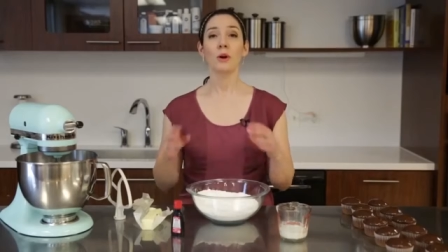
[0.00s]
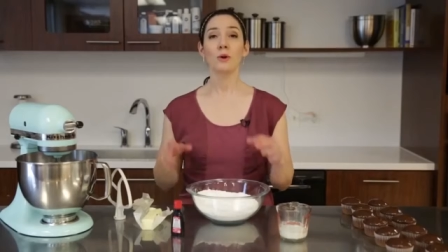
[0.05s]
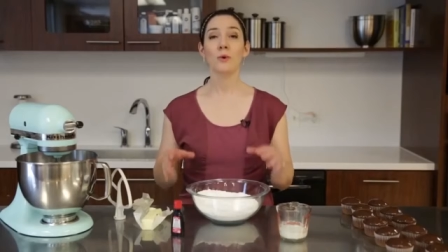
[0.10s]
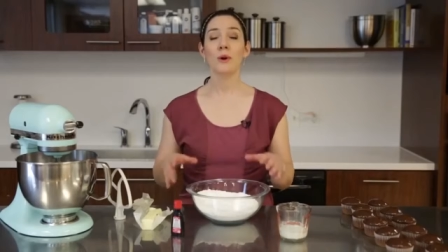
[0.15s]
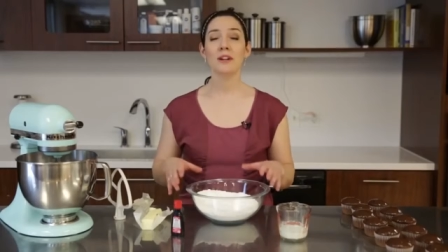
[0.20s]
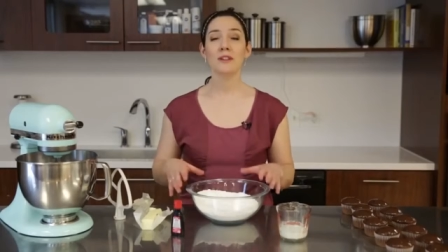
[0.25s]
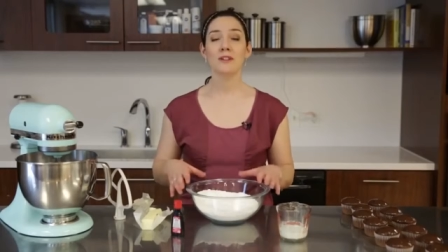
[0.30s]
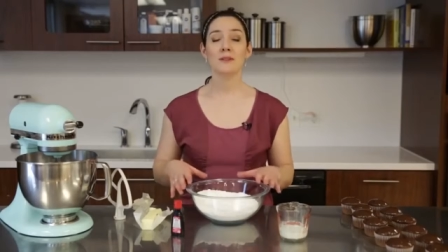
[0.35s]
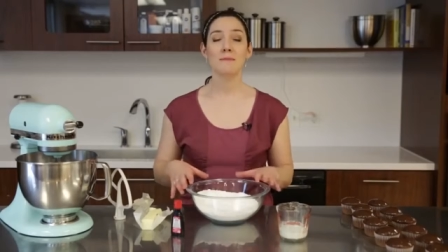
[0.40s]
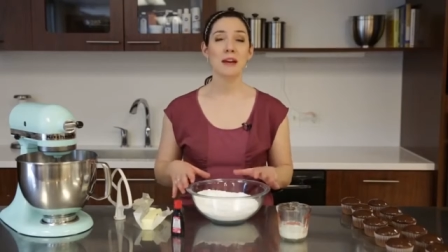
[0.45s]
We're
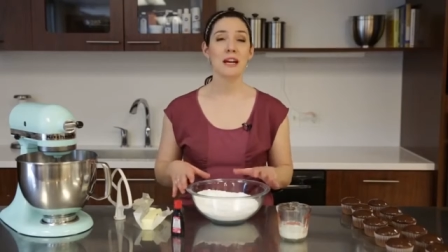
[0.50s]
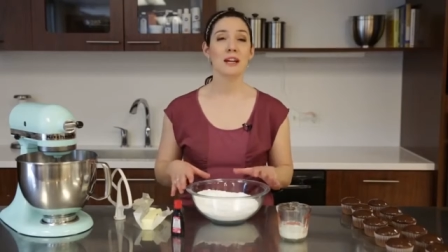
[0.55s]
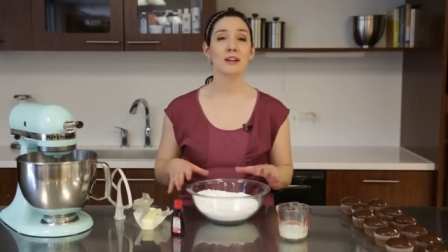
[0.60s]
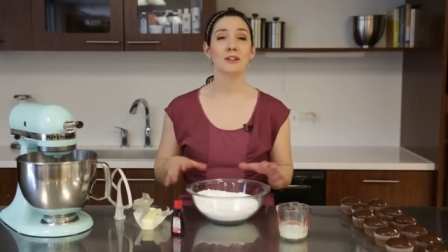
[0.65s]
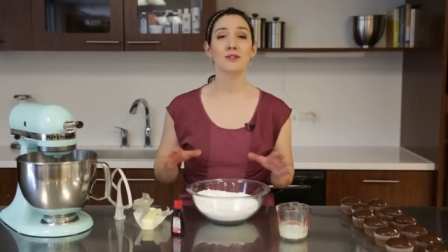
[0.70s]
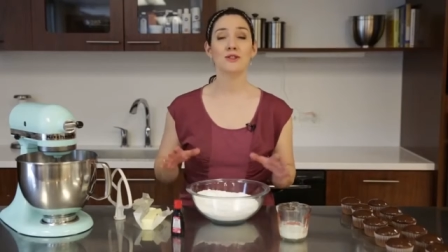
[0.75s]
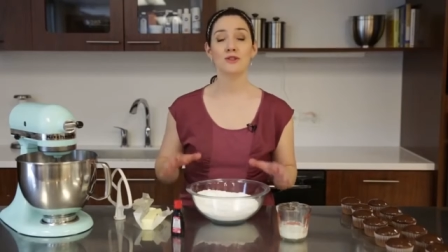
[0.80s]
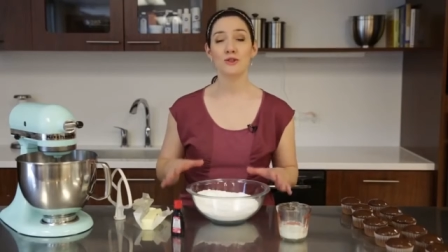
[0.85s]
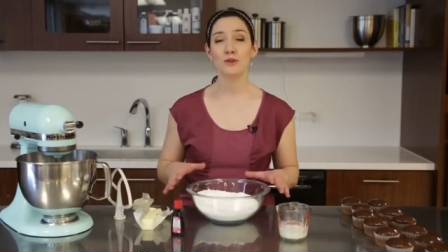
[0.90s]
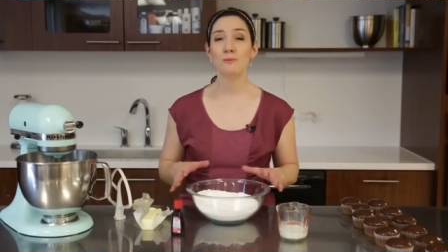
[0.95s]
going to make
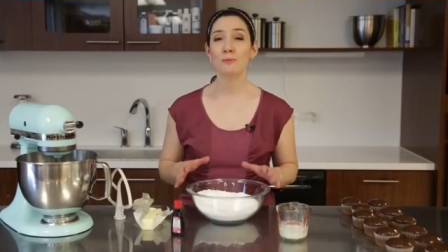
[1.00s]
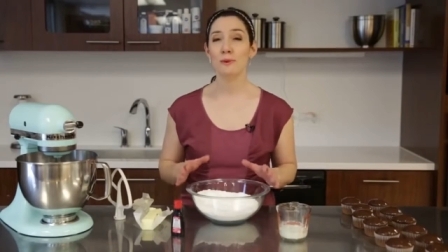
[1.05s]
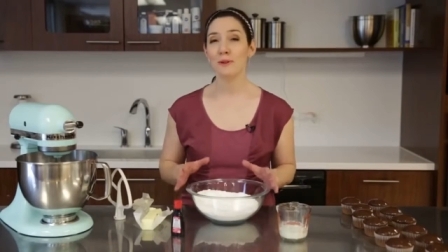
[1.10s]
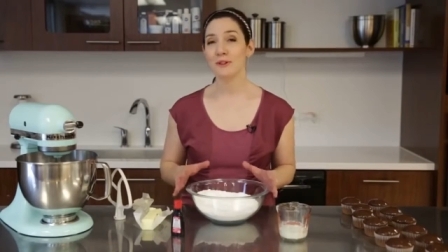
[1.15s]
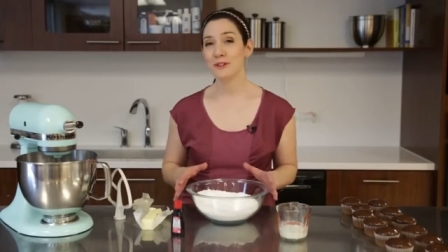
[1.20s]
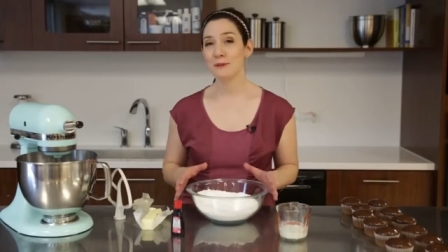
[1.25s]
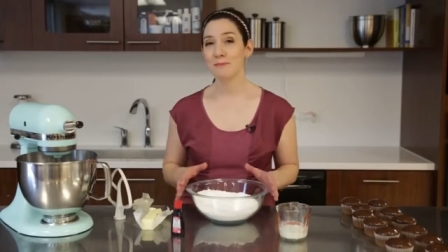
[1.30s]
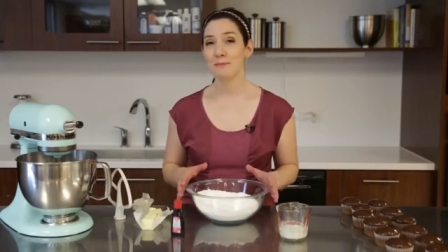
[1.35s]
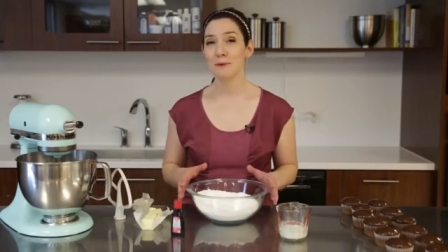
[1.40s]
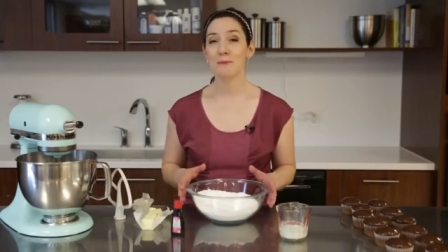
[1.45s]
a
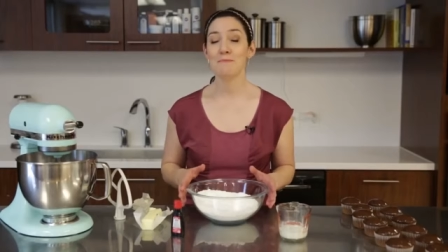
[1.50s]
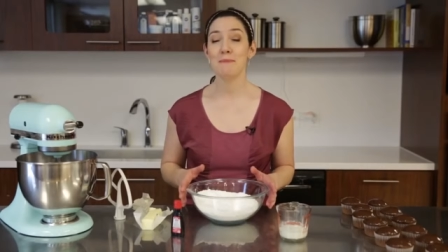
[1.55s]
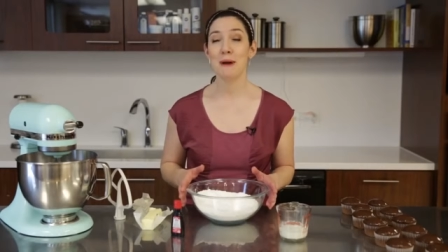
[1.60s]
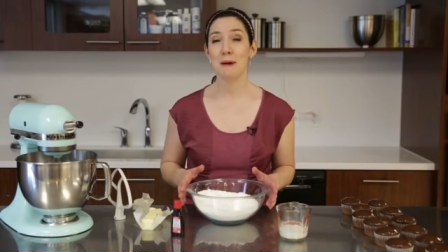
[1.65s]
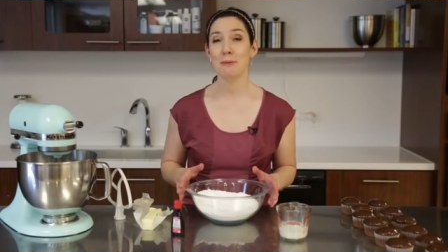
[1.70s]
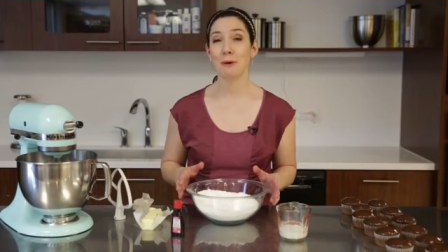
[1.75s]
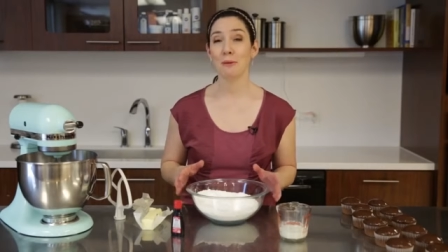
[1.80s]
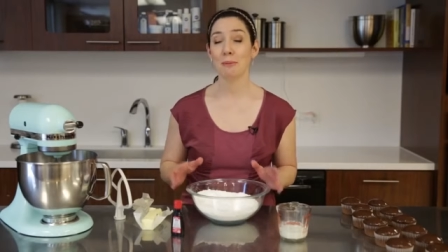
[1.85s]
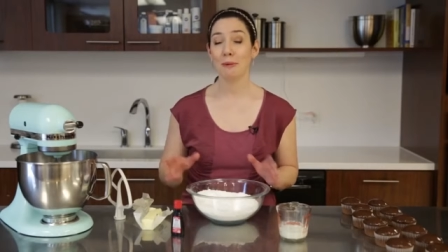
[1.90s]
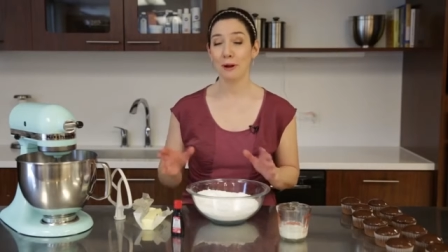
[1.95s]
super simple
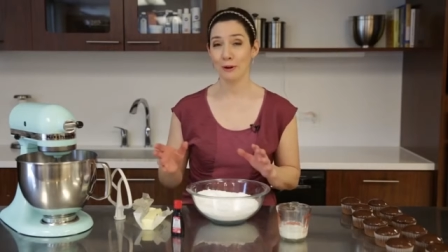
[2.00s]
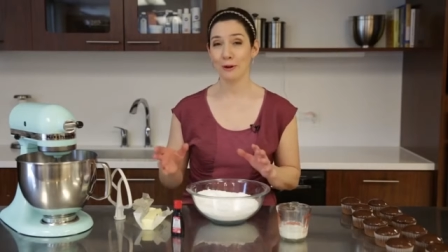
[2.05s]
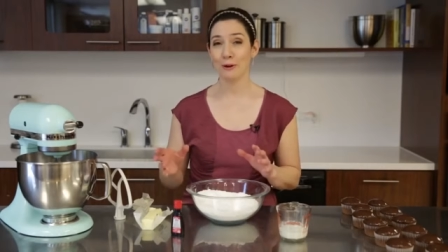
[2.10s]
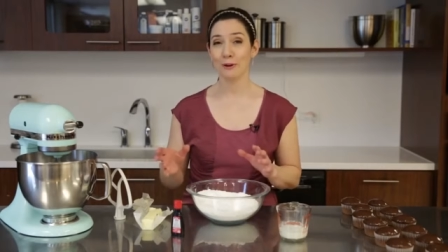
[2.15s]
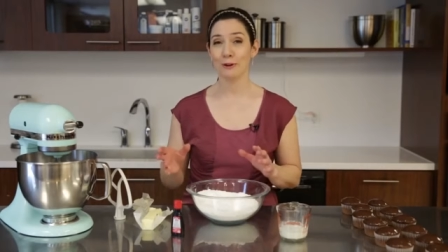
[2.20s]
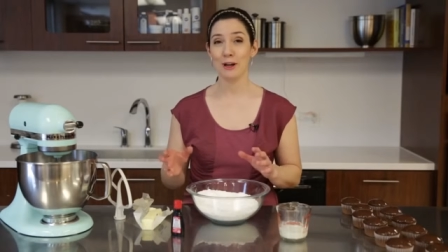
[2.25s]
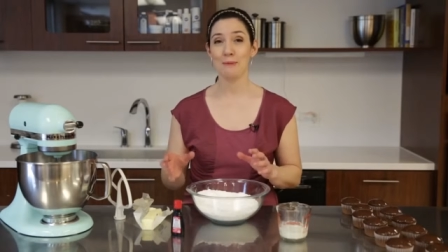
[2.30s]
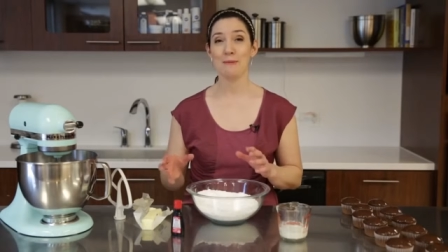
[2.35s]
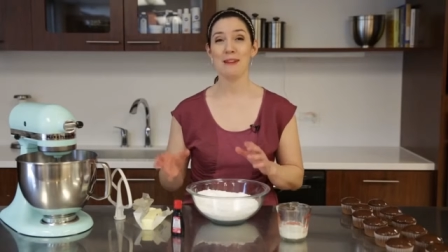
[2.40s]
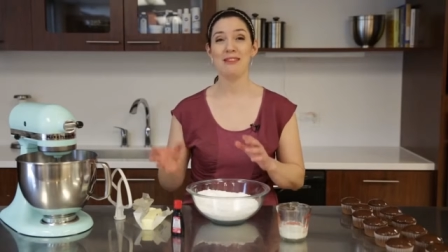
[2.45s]
maple
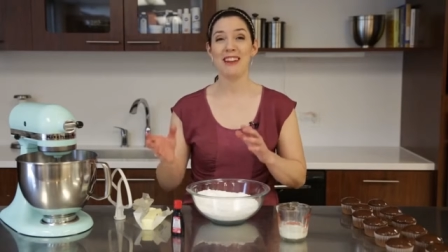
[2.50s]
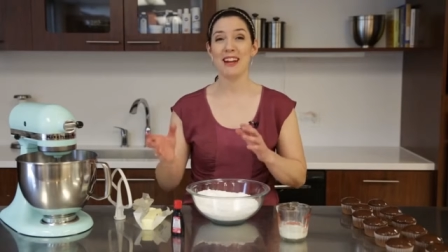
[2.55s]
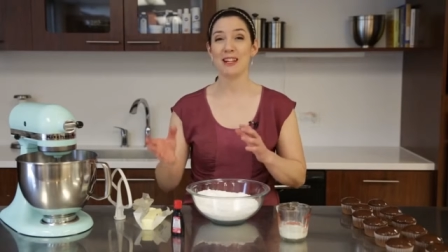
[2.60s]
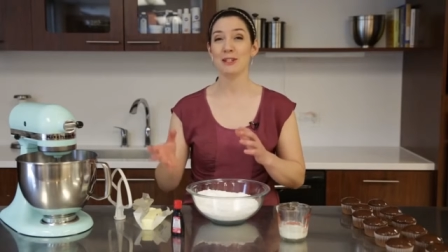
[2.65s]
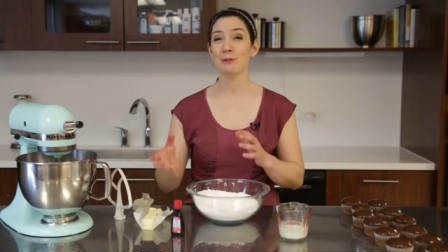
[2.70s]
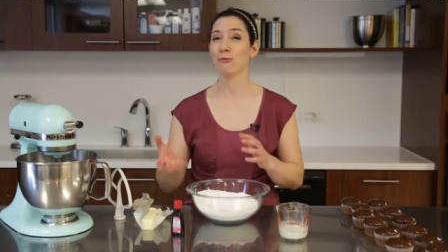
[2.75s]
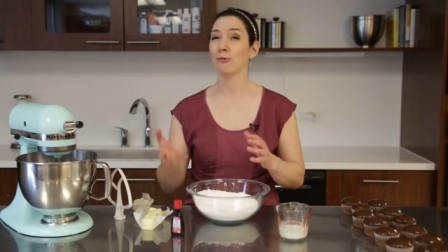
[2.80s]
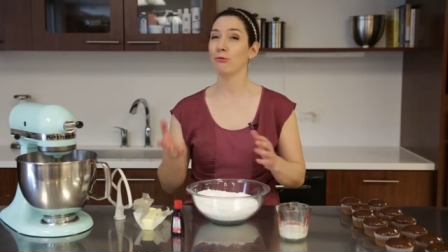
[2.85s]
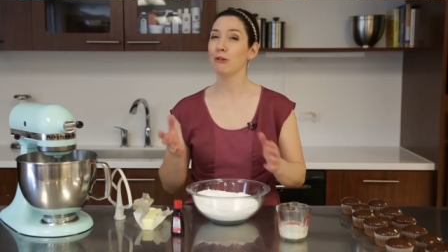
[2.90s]
buttercream and that's